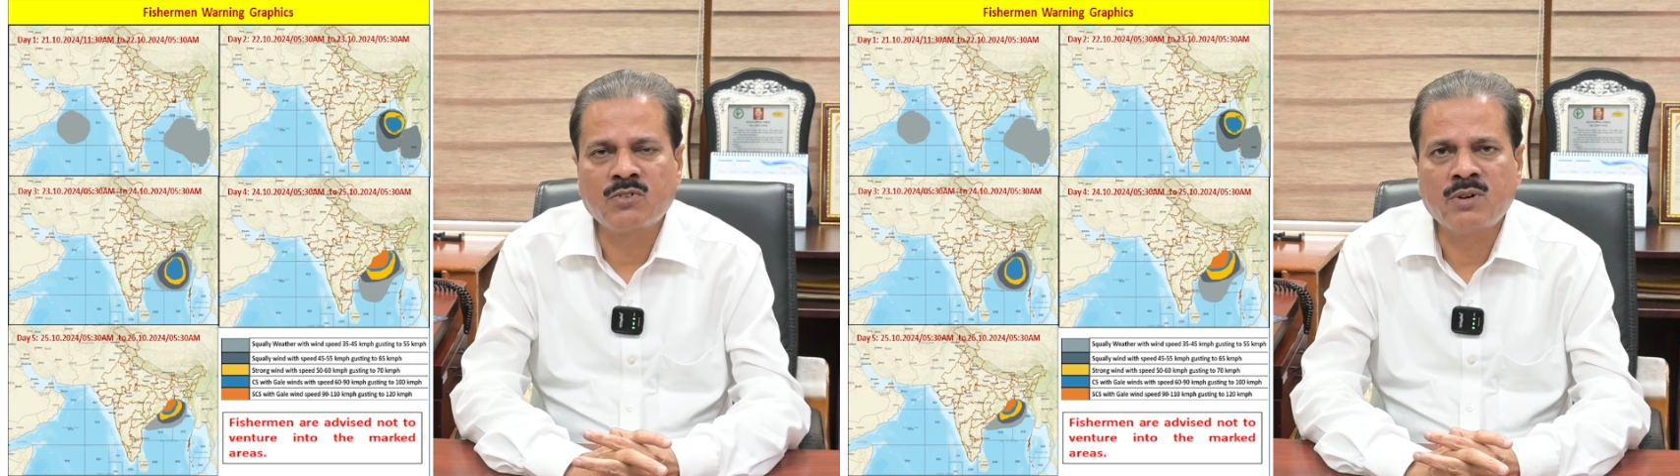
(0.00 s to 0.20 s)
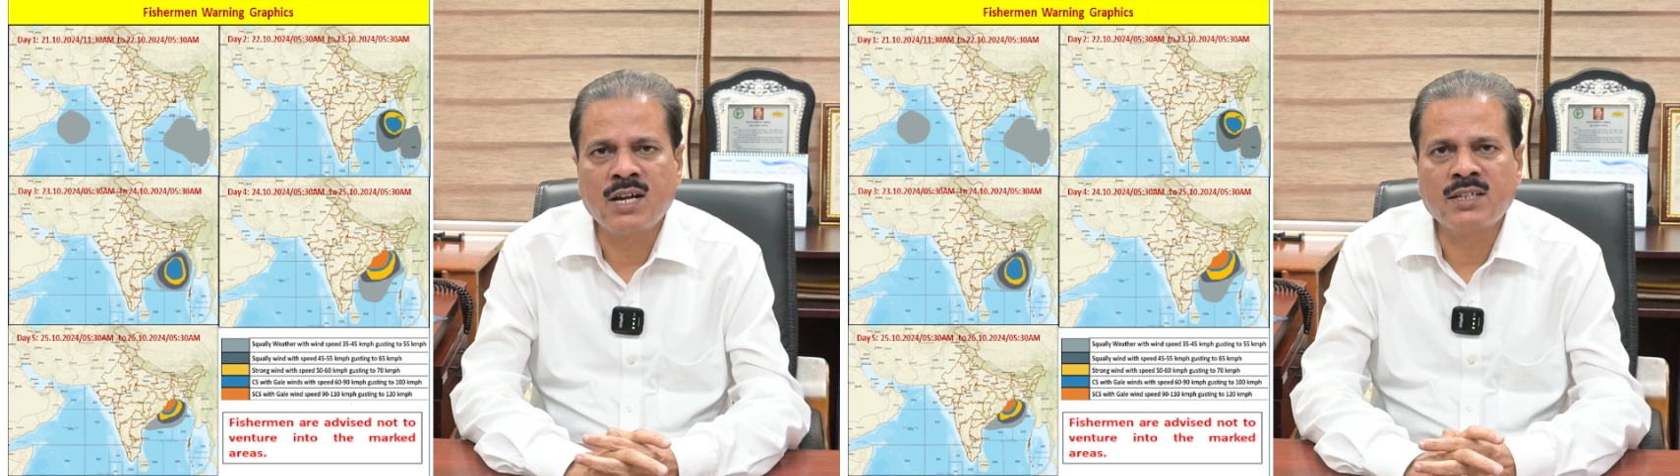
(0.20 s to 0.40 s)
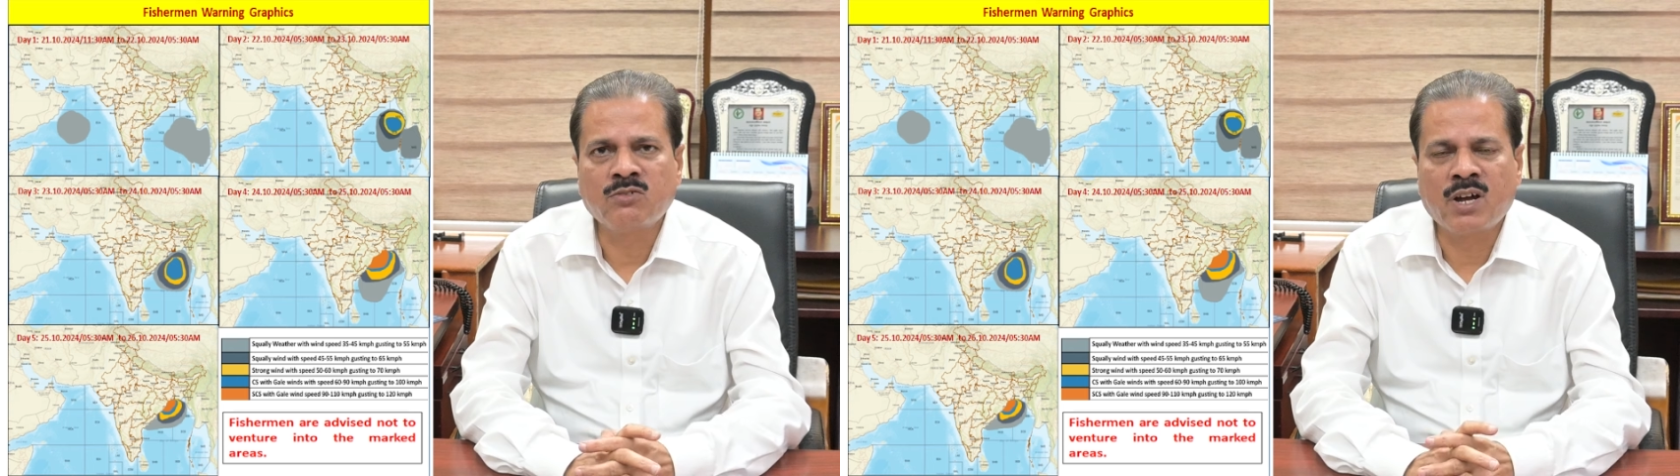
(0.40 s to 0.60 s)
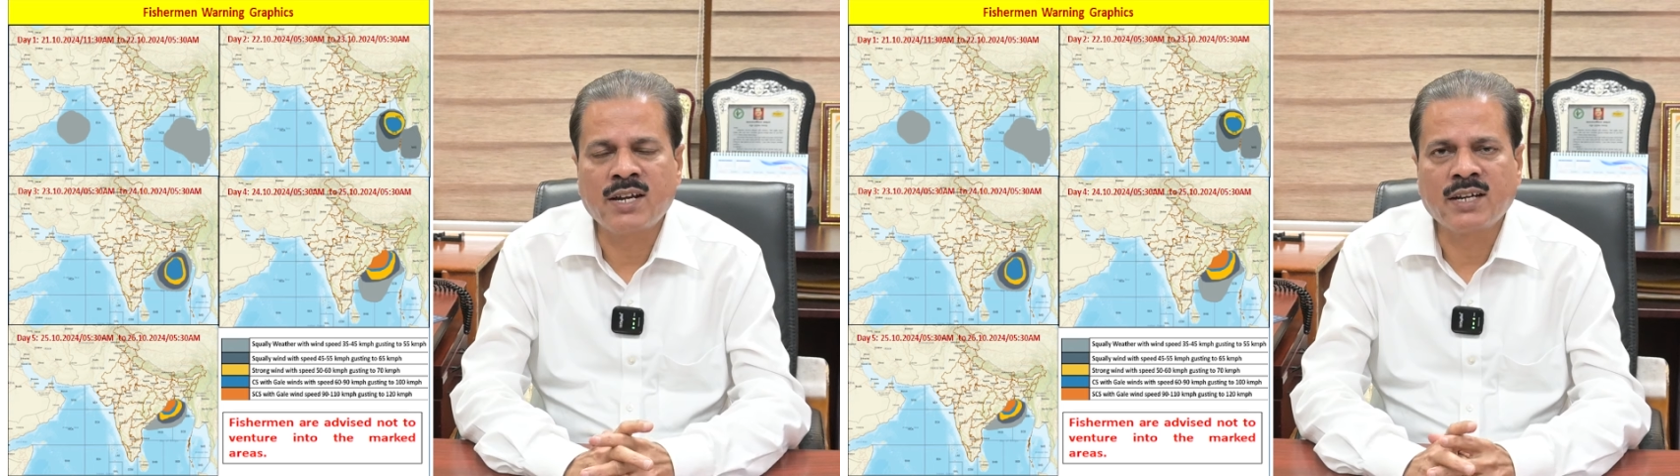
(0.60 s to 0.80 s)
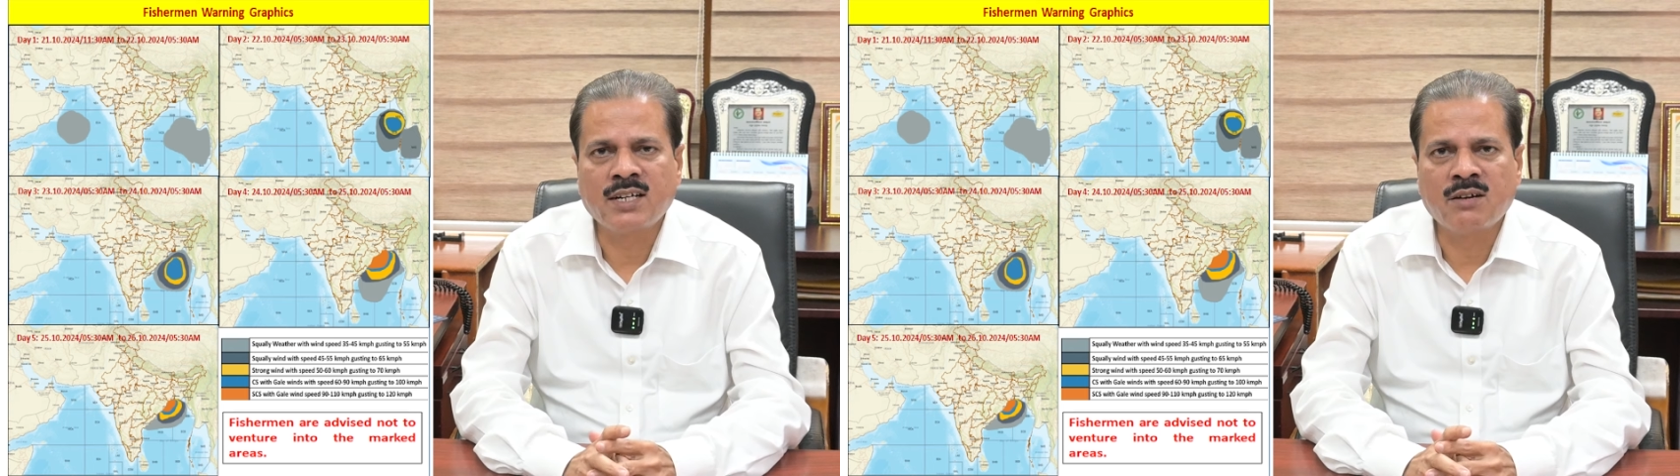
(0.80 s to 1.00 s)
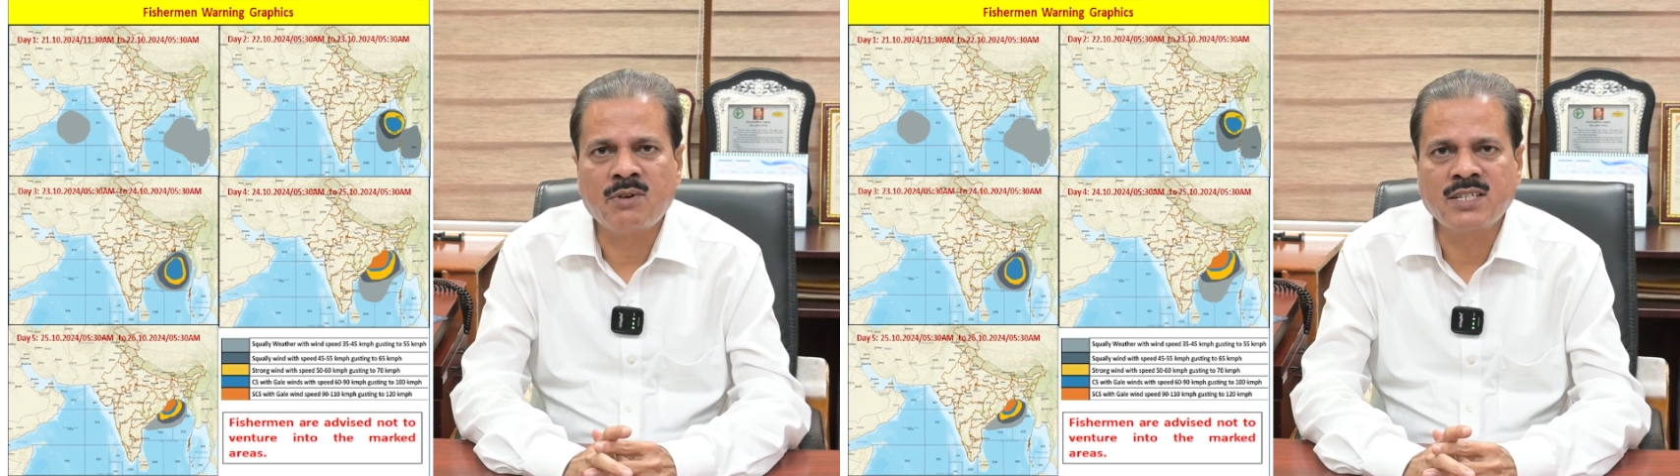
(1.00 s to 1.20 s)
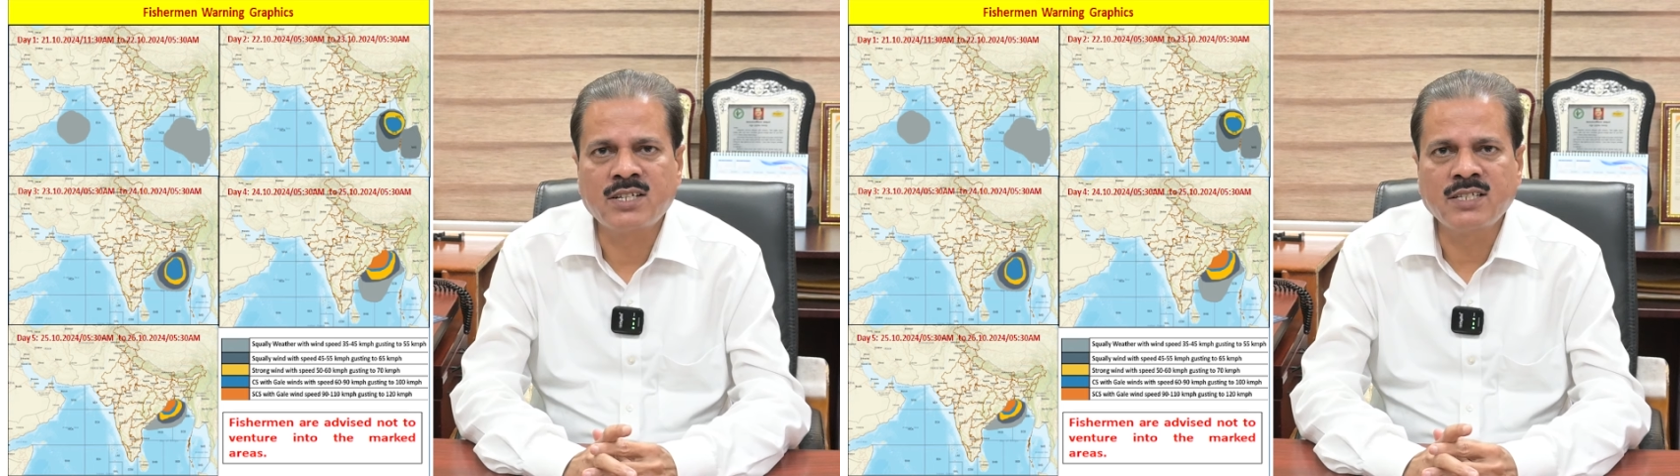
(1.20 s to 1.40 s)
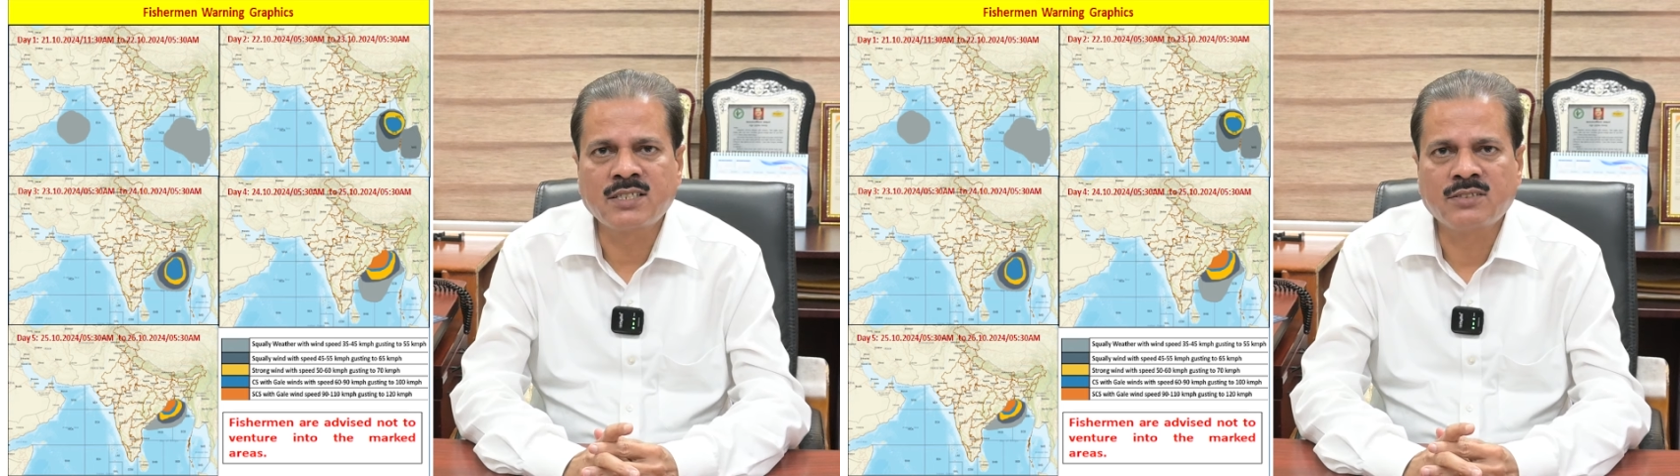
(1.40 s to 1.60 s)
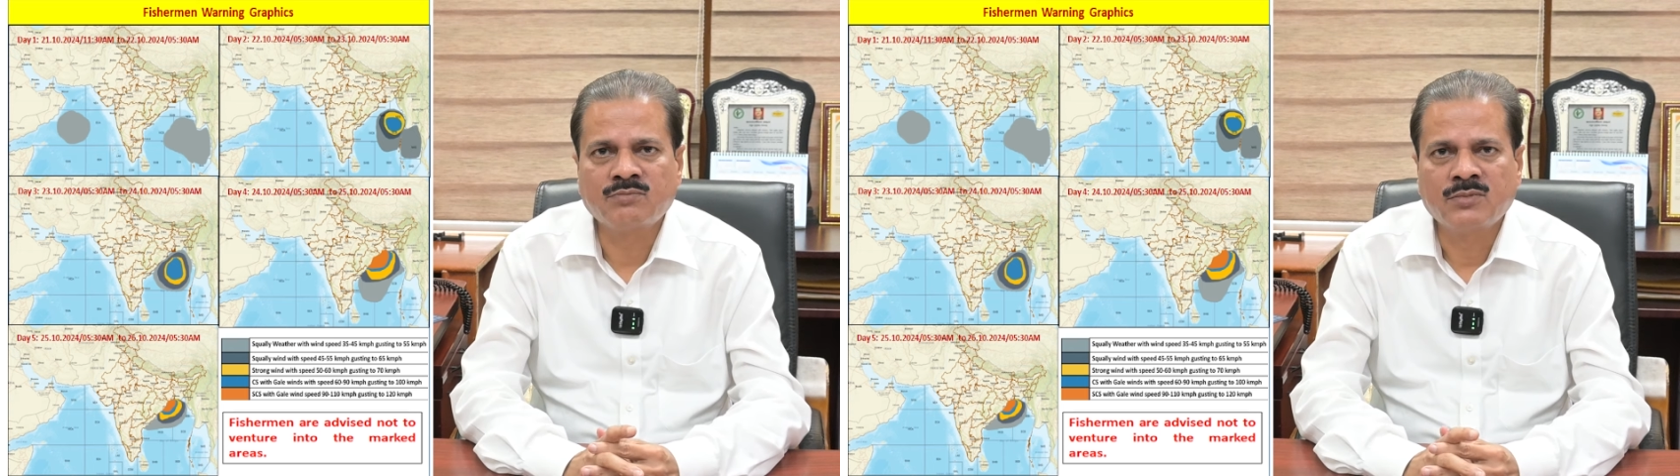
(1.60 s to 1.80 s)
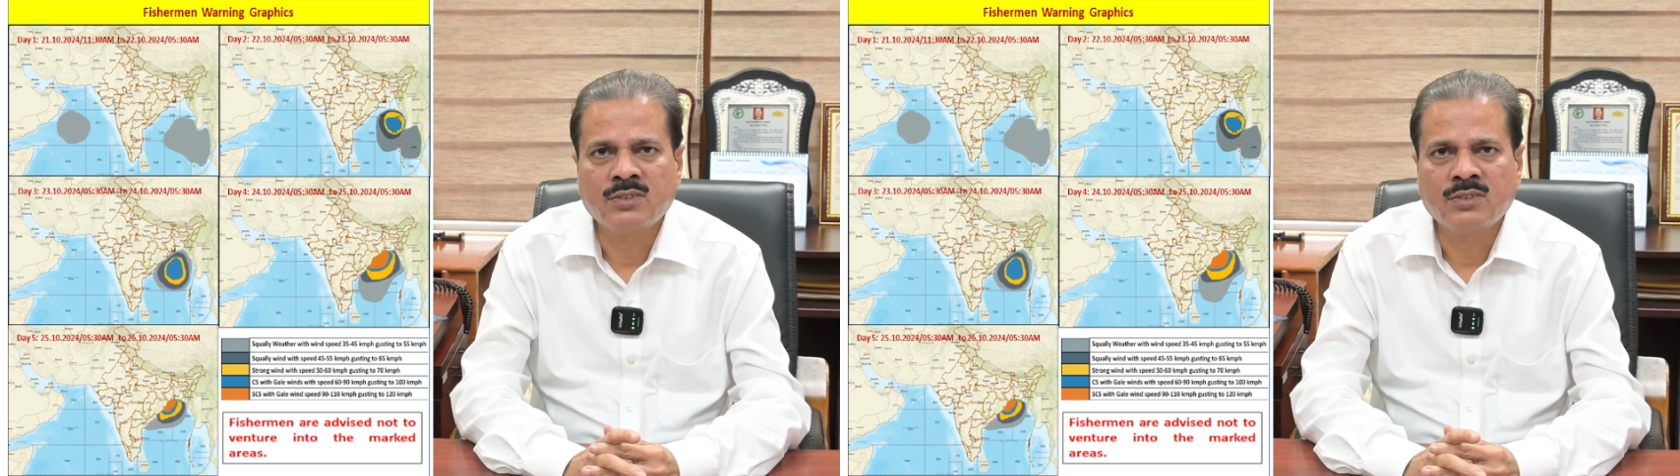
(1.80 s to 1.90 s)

provided warning and advisories